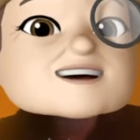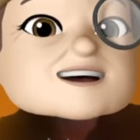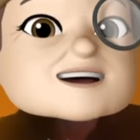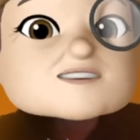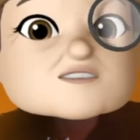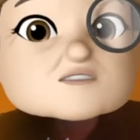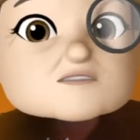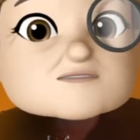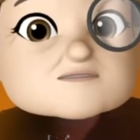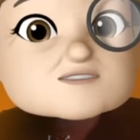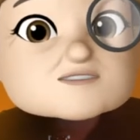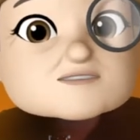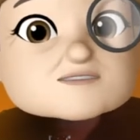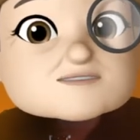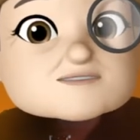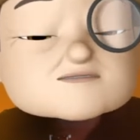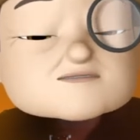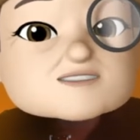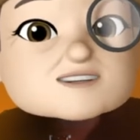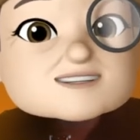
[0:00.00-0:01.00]
over your
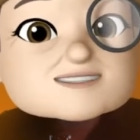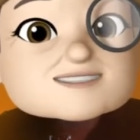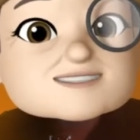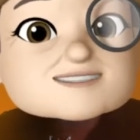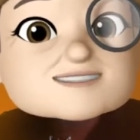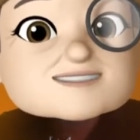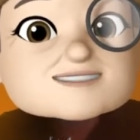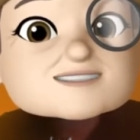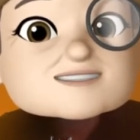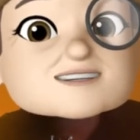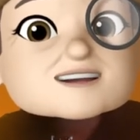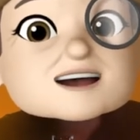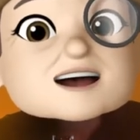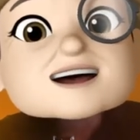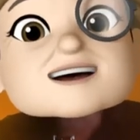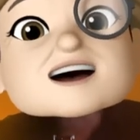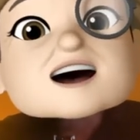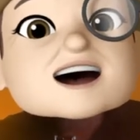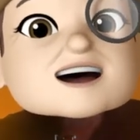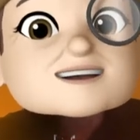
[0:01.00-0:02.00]
device and
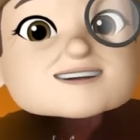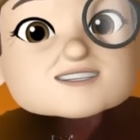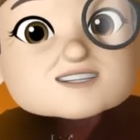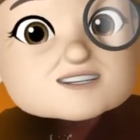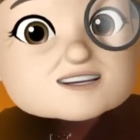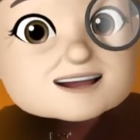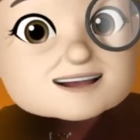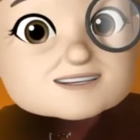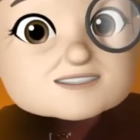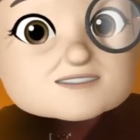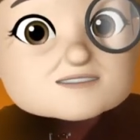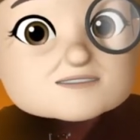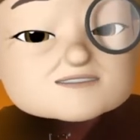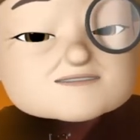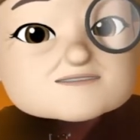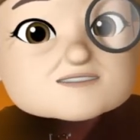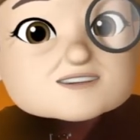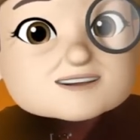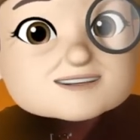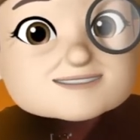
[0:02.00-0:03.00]
hijack your
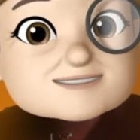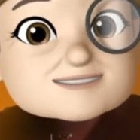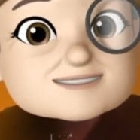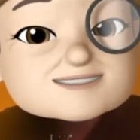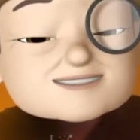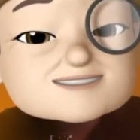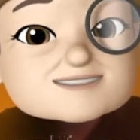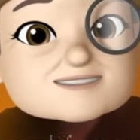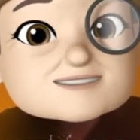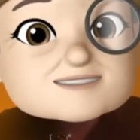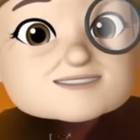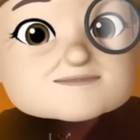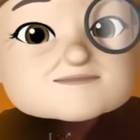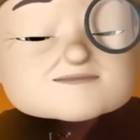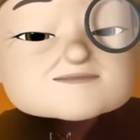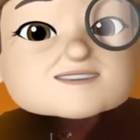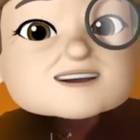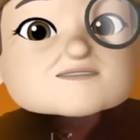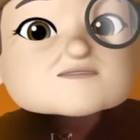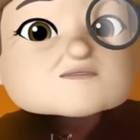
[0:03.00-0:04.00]
device.
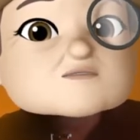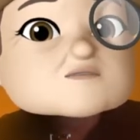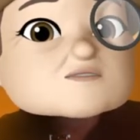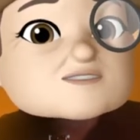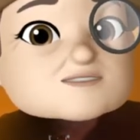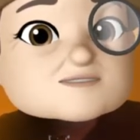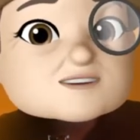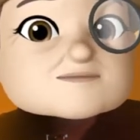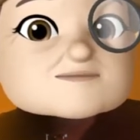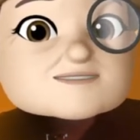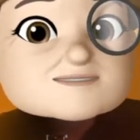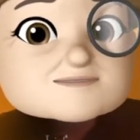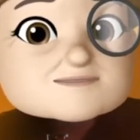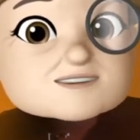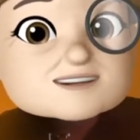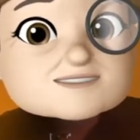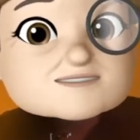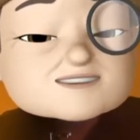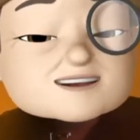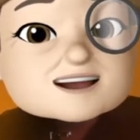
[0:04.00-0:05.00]
Now, what do I mean
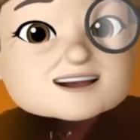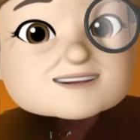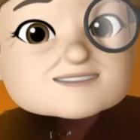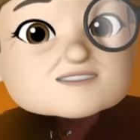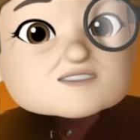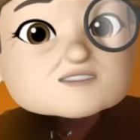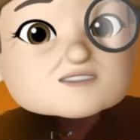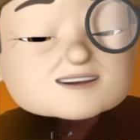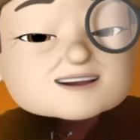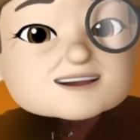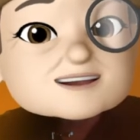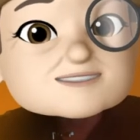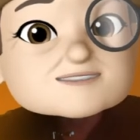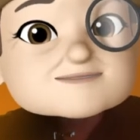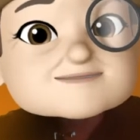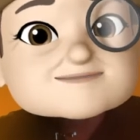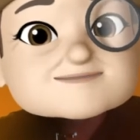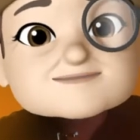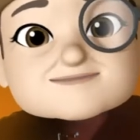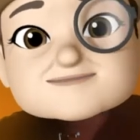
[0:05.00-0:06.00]
by that? Okay,
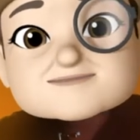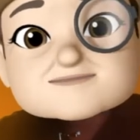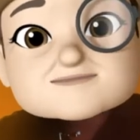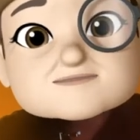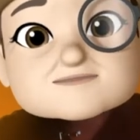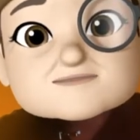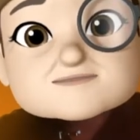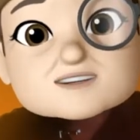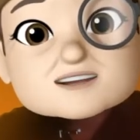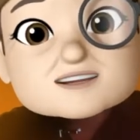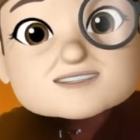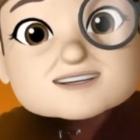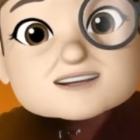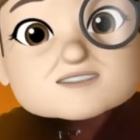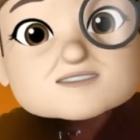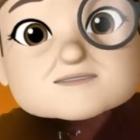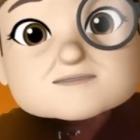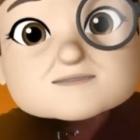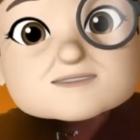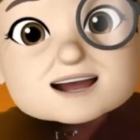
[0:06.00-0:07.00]
now
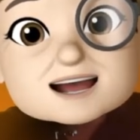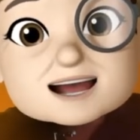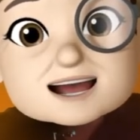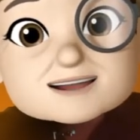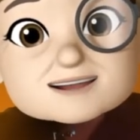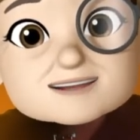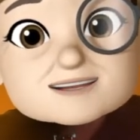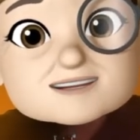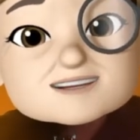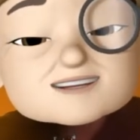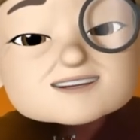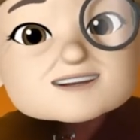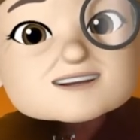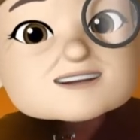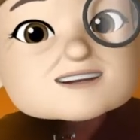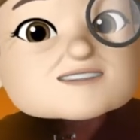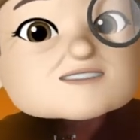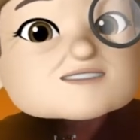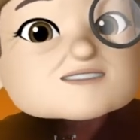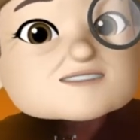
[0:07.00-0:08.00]
the Mac,
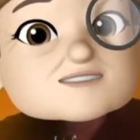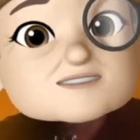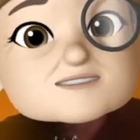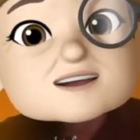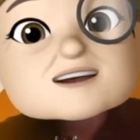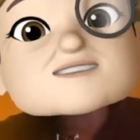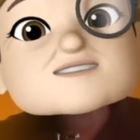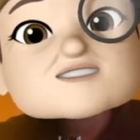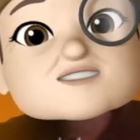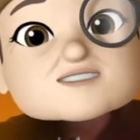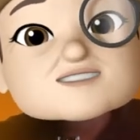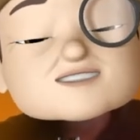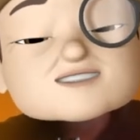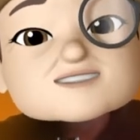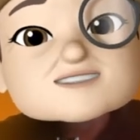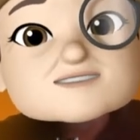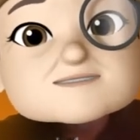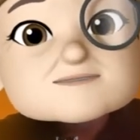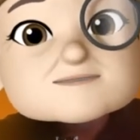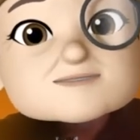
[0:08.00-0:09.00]
and just
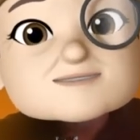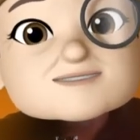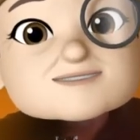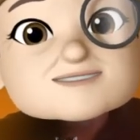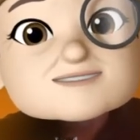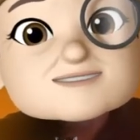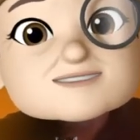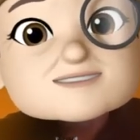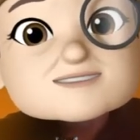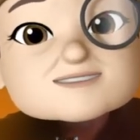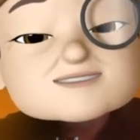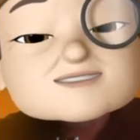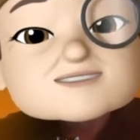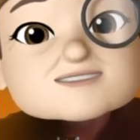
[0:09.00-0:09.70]
like the PC,